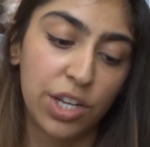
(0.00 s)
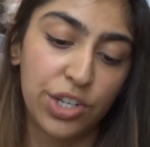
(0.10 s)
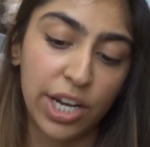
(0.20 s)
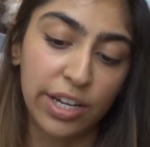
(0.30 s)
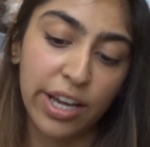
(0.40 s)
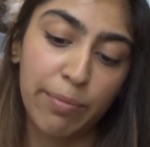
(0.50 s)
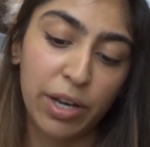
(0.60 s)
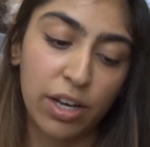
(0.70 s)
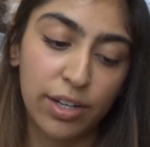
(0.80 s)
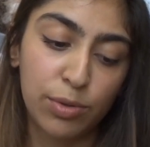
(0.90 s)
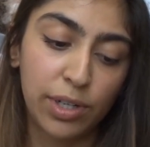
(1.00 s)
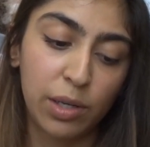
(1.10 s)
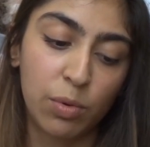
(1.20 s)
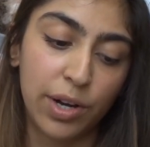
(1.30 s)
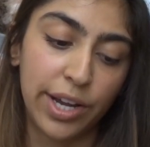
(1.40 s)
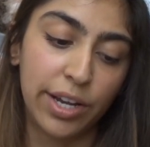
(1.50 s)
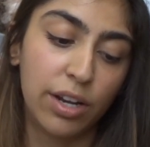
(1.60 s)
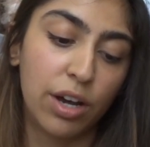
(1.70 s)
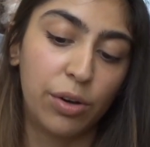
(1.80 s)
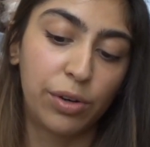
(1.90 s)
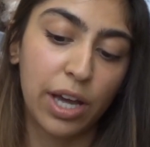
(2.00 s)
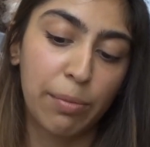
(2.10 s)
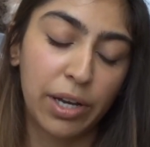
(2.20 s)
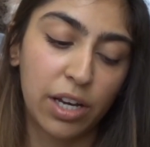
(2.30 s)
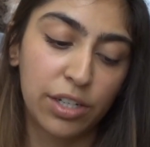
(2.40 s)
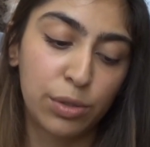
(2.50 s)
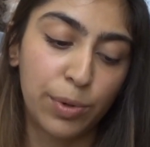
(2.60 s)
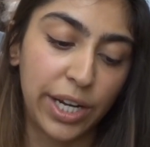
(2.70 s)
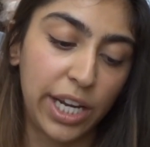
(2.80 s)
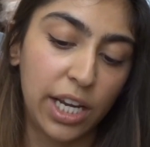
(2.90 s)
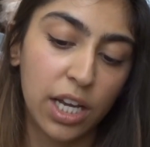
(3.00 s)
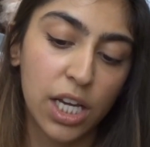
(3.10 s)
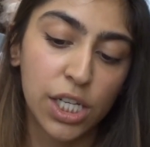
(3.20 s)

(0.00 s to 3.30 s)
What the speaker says: Gen Chem I got a 21, OChem I got a 20,